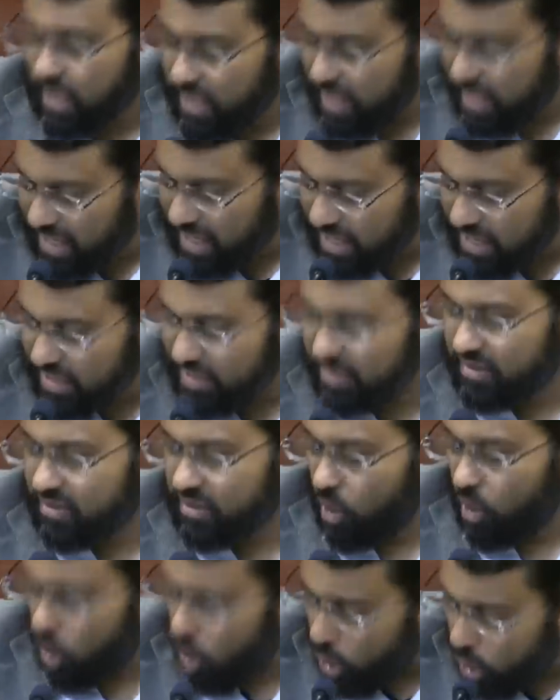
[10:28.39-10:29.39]
is
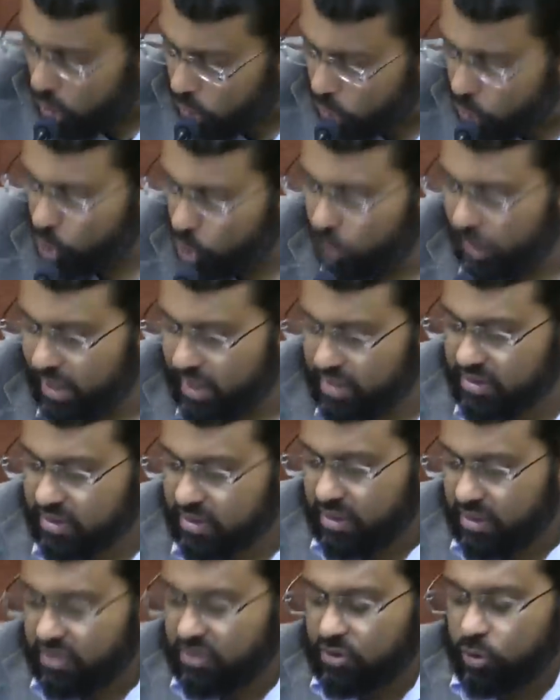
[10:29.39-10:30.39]
always
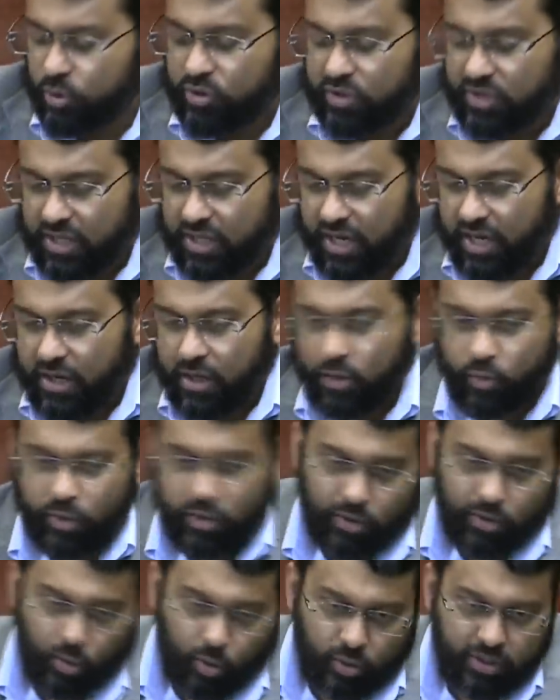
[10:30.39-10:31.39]
associated
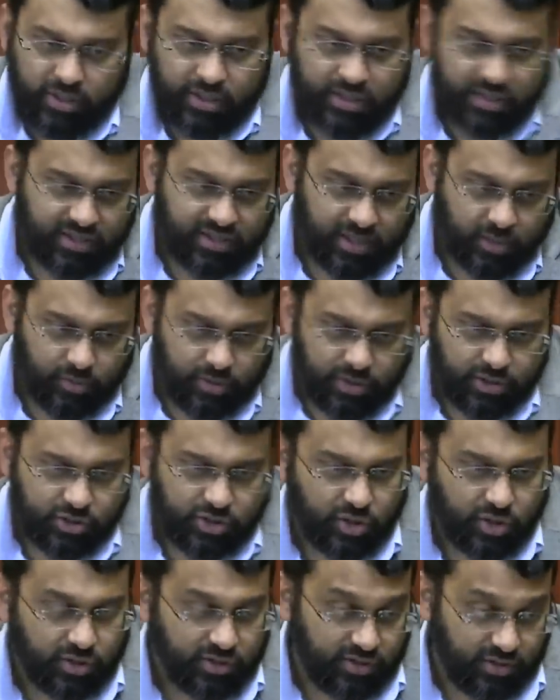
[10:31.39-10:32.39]
with holiness and
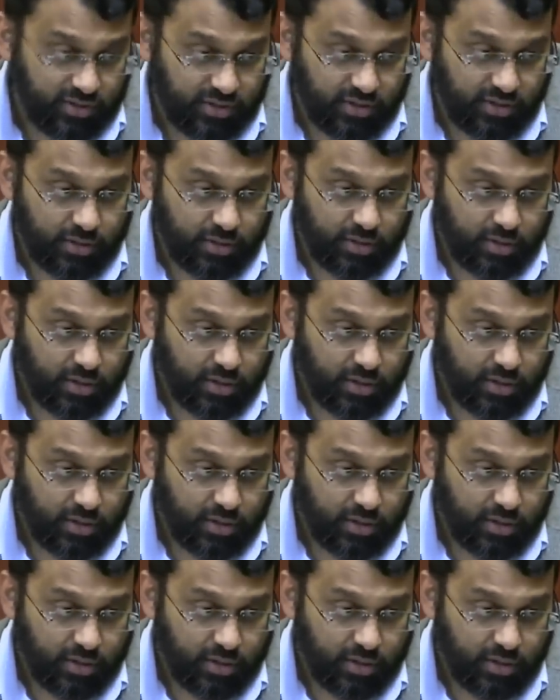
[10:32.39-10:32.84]
religiosity.